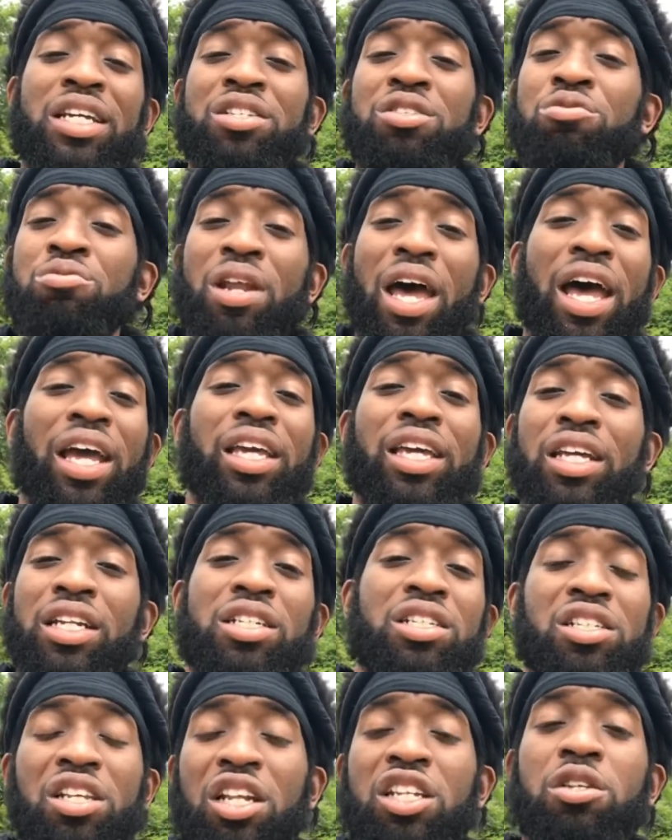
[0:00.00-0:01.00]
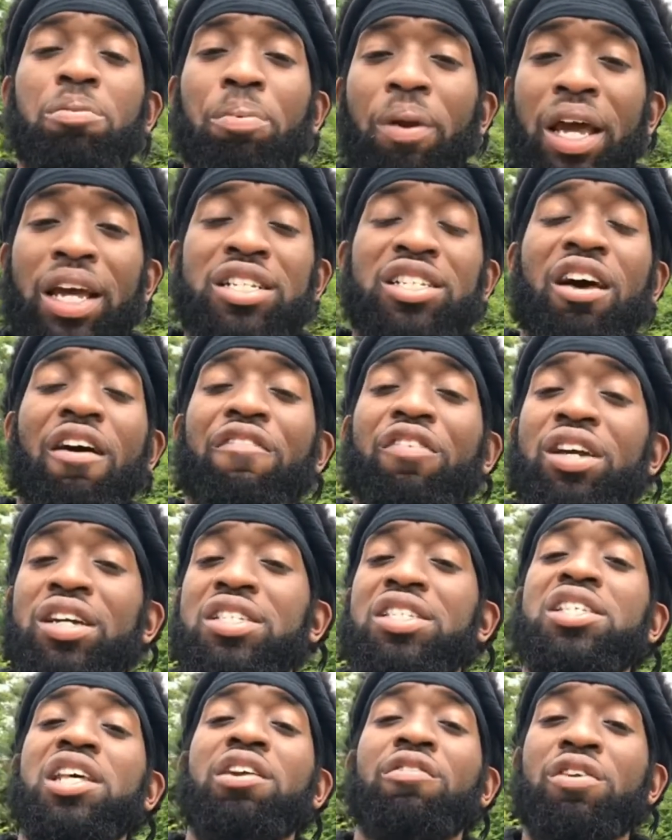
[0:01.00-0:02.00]
do not get into this place of
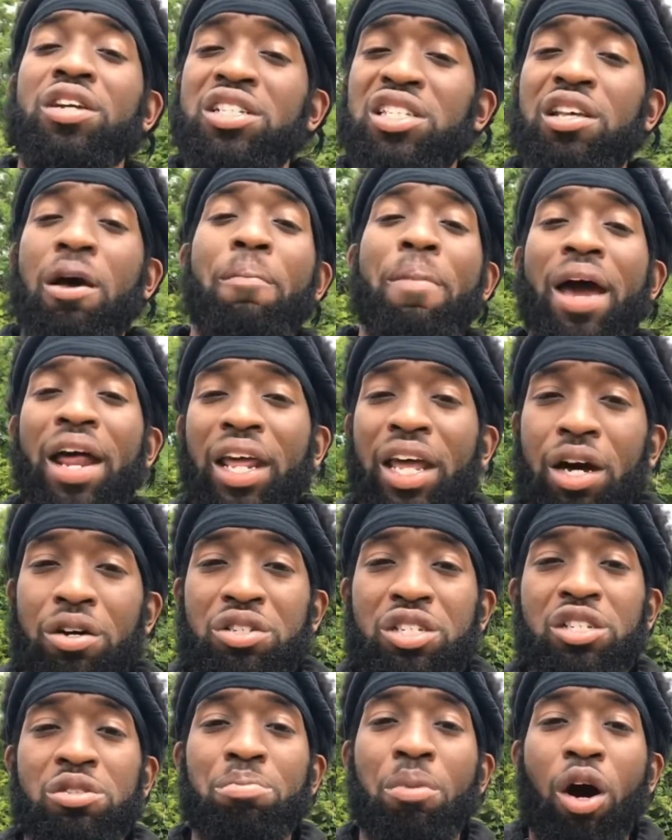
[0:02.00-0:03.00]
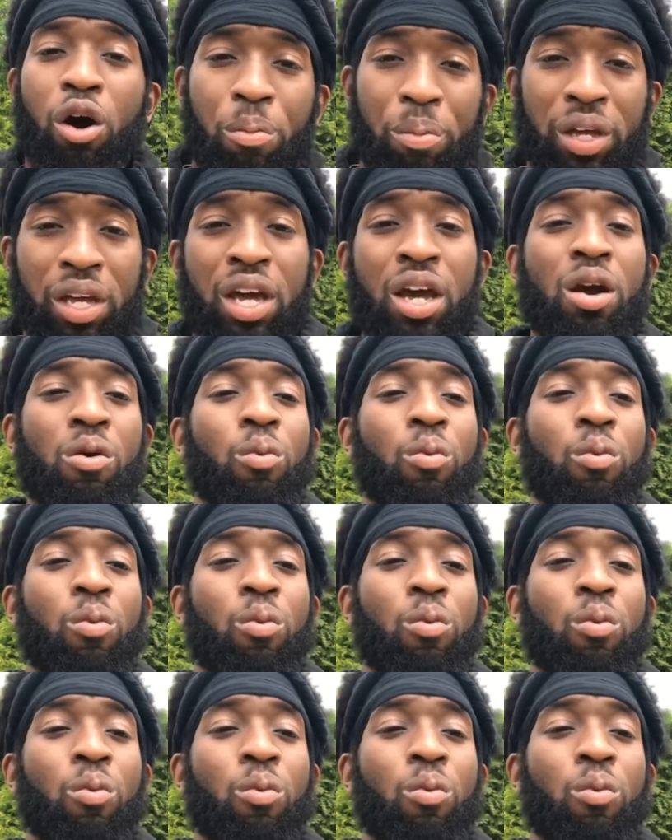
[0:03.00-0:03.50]
considering somebody else's moment,